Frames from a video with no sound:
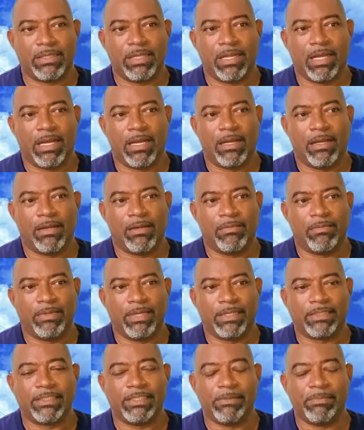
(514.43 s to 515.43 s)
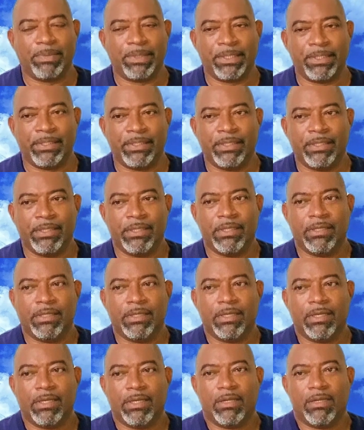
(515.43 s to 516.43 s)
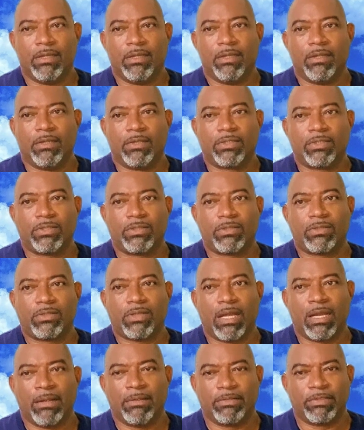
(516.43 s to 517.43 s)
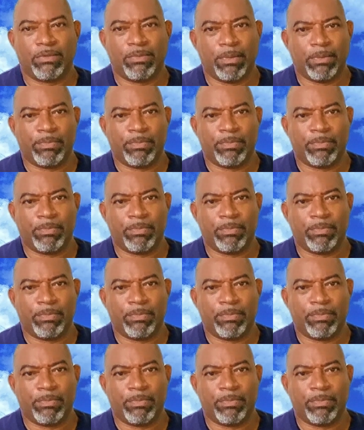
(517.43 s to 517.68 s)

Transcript: They're CP, cerebral